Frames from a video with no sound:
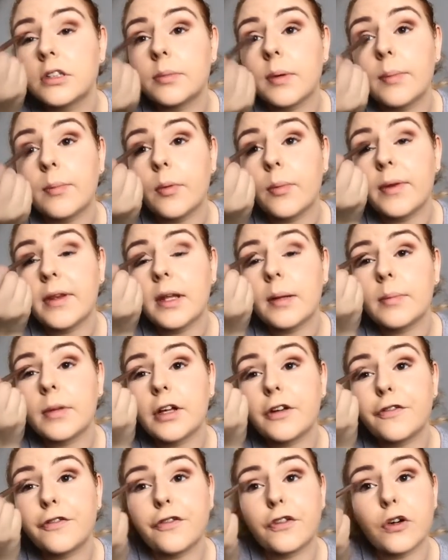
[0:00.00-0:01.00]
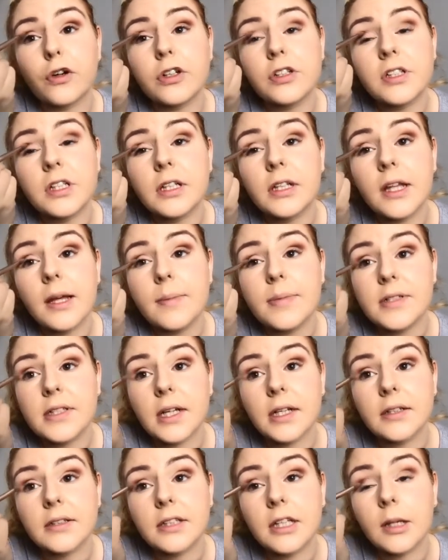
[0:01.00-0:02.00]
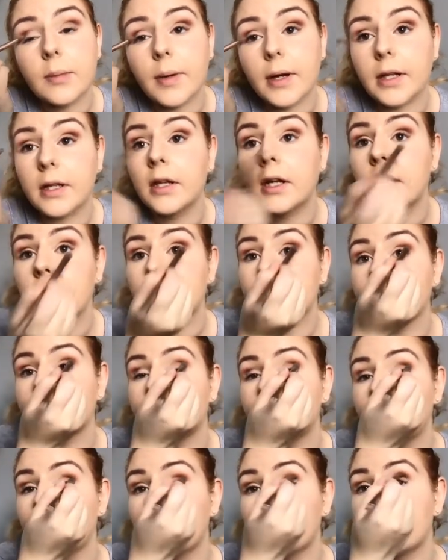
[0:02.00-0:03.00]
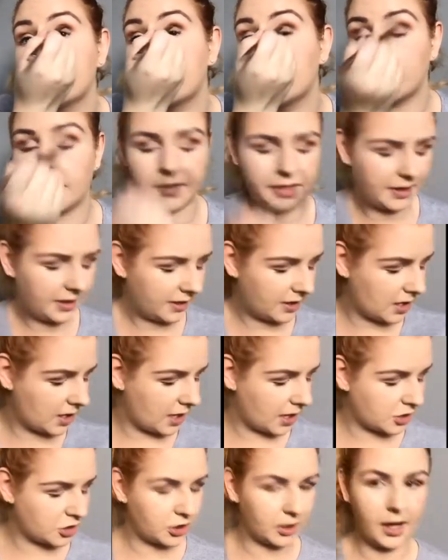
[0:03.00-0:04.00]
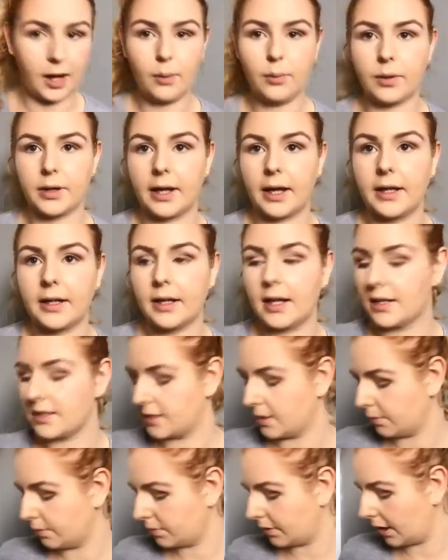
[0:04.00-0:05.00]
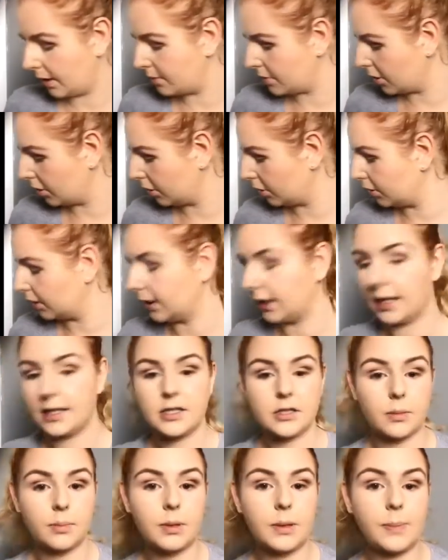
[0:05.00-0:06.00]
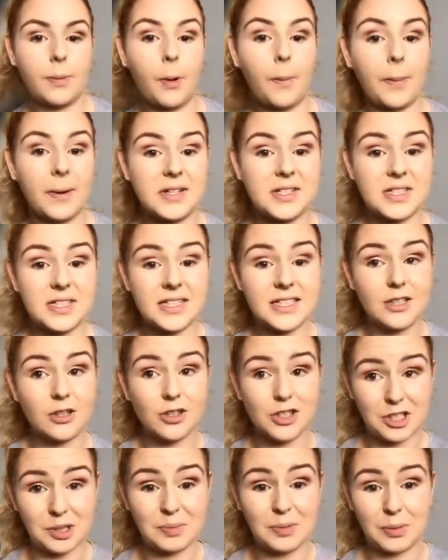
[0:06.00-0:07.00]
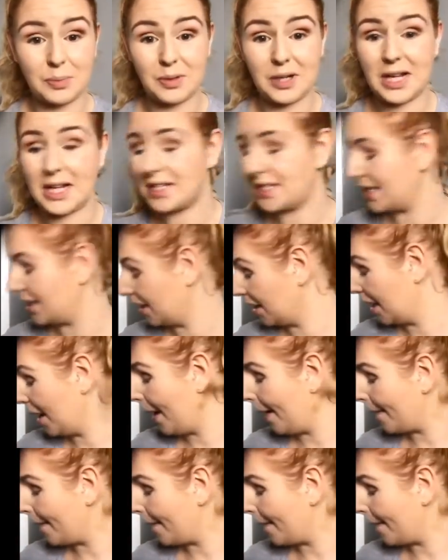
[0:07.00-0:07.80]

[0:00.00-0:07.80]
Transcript: Do you remember when them like frosted lipsticks came in? Like I think they're actually out again, and sometimes they look really nice on people, but see on somebody with red hair,